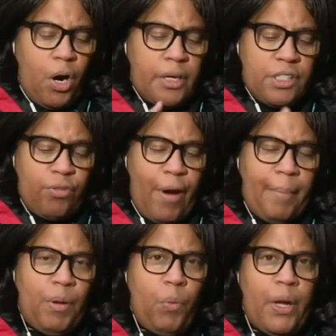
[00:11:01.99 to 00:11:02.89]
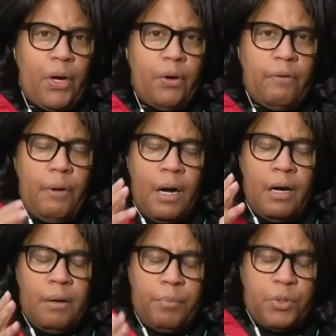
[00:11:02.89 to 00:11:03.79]
artist, Grammy winner,
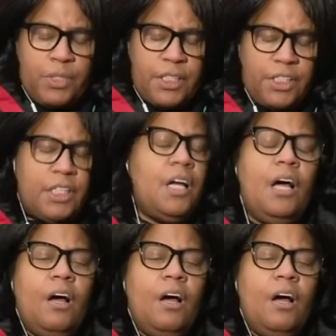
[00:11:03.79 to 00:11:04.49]
uh, musician.